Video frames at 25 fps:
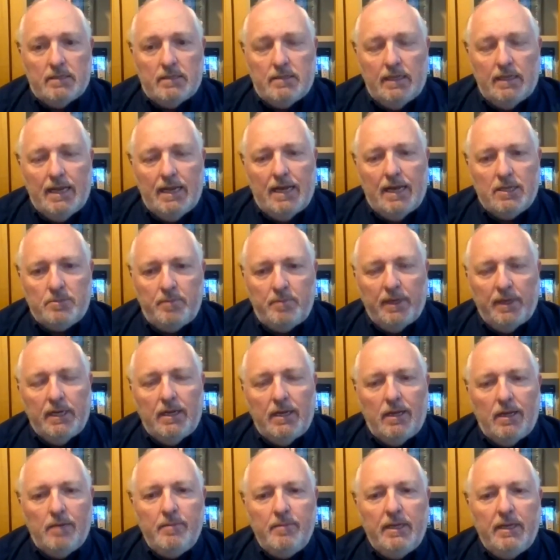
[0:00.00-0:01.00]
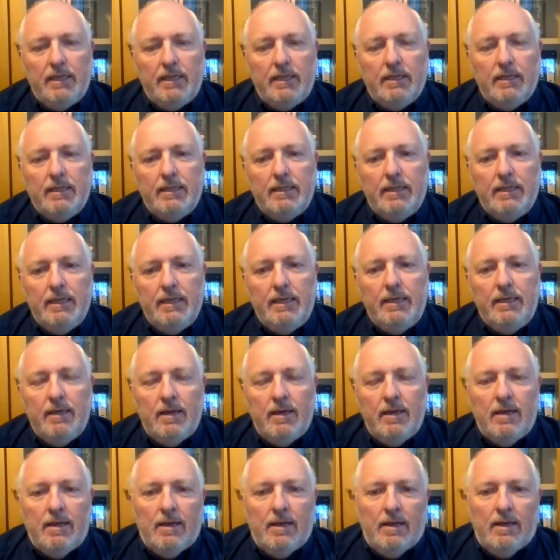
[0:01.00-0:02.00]
it has been. I mean, the
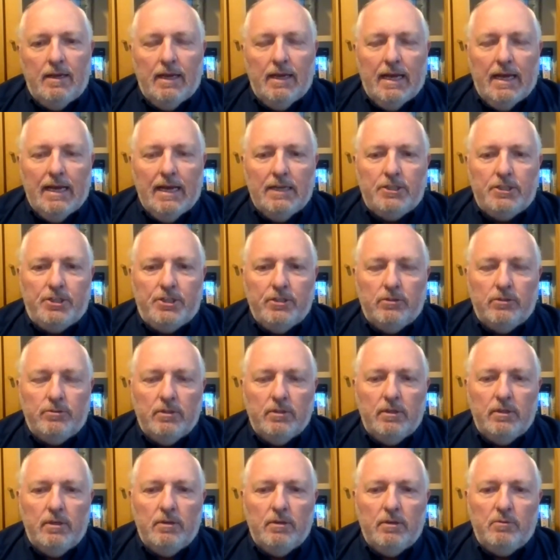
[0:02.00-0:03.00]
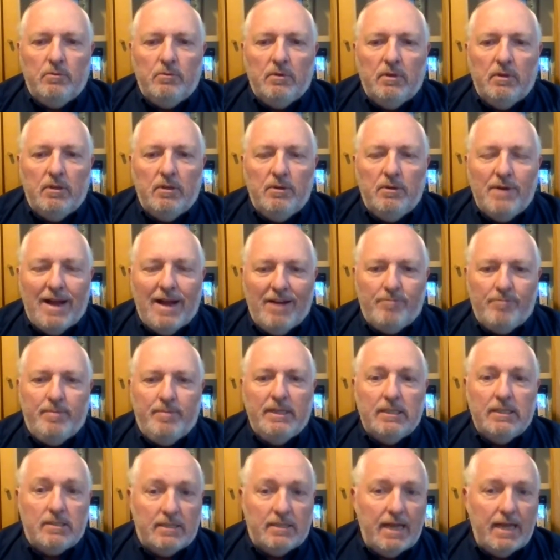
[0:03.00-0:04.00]
children who have
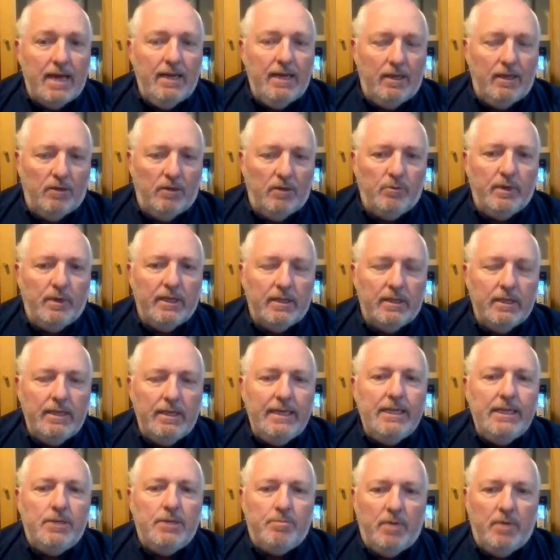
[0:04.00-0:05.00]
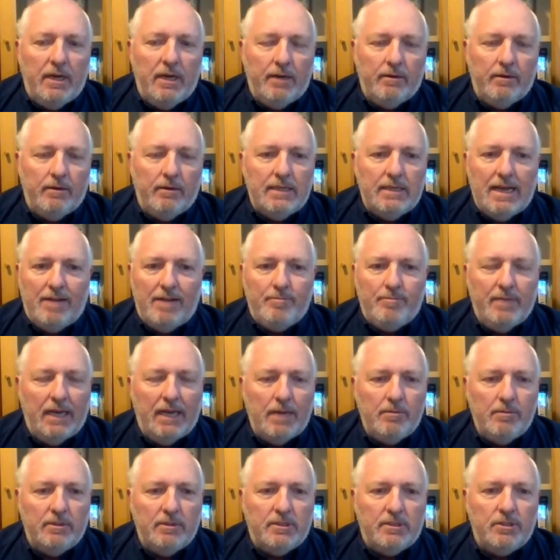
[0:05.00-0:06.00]
been staying with each parent have been
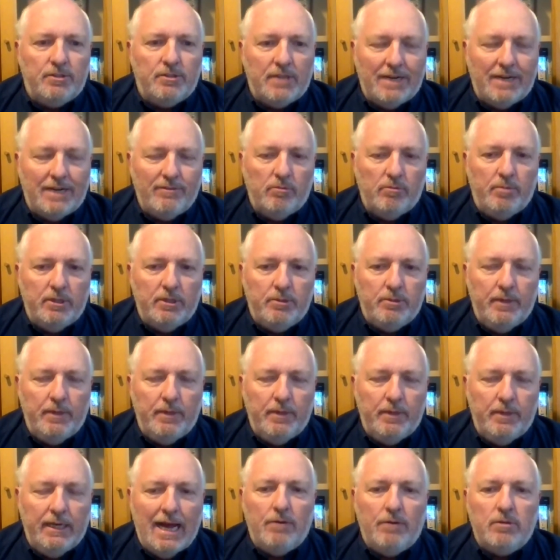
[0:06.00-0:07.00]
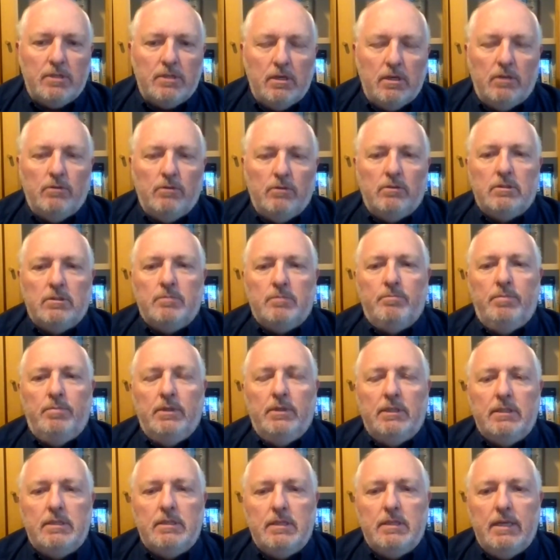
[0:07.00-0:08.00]
able to travel between households,
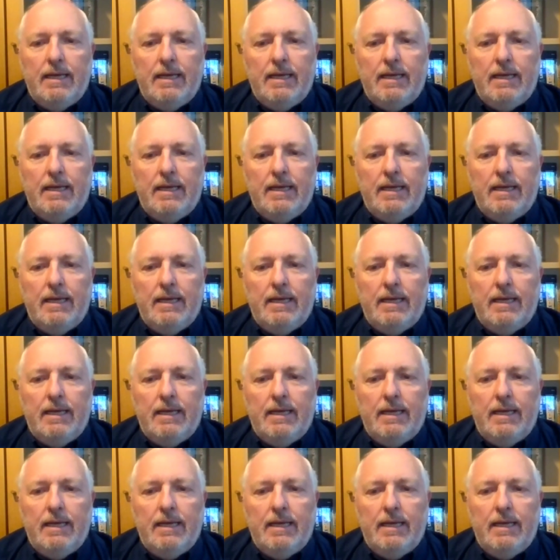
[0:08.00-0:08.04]
but